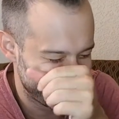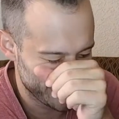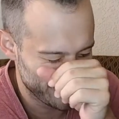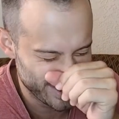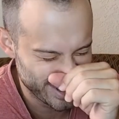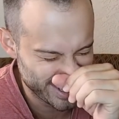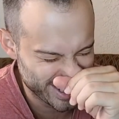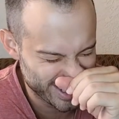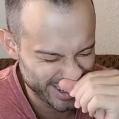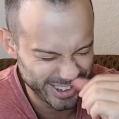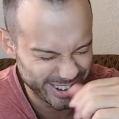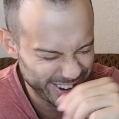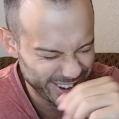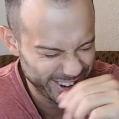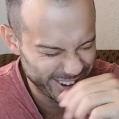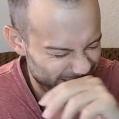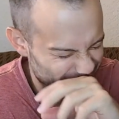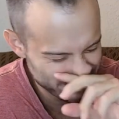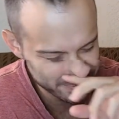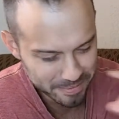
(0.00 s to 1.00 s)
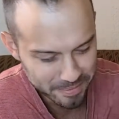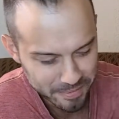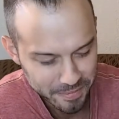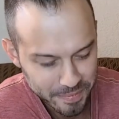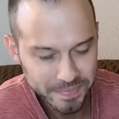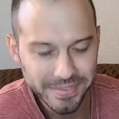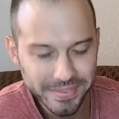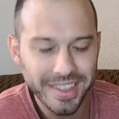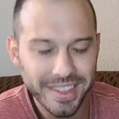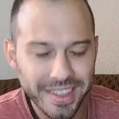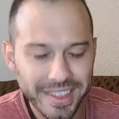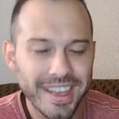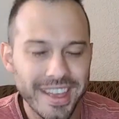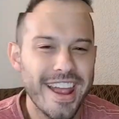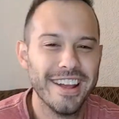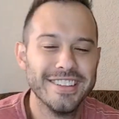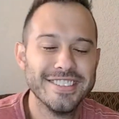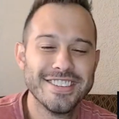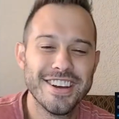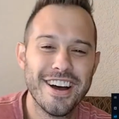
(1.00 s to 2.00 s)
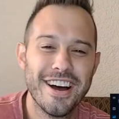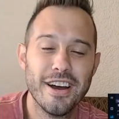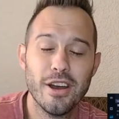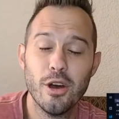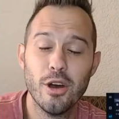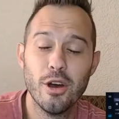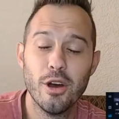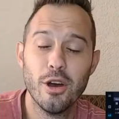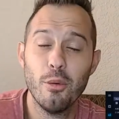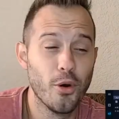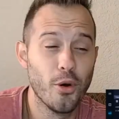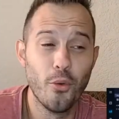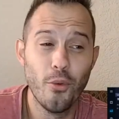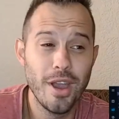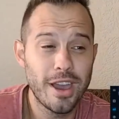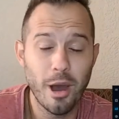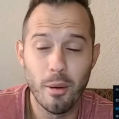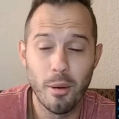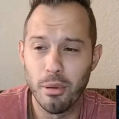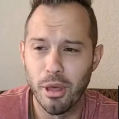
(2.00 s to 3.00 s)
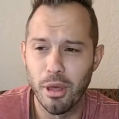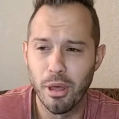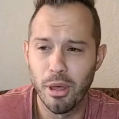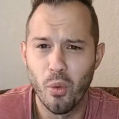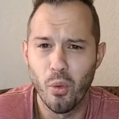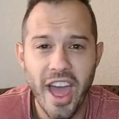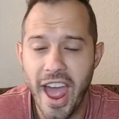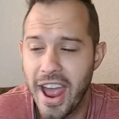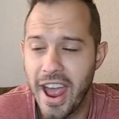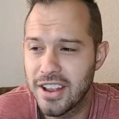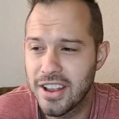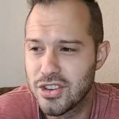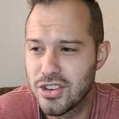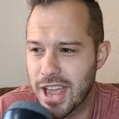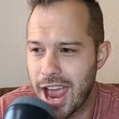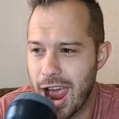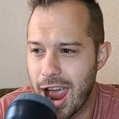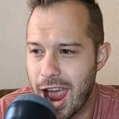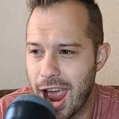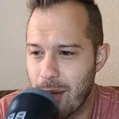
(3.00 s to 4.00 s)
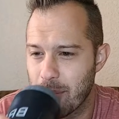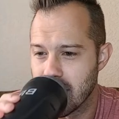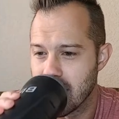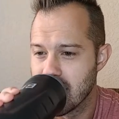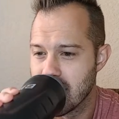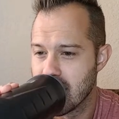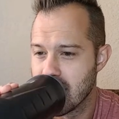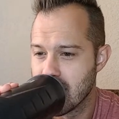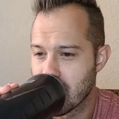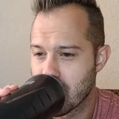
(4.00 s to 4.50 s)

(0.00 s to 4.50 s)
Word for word: I'll slip his shirt on him, and uh, he'll he'll wake up like, what the heck just happened?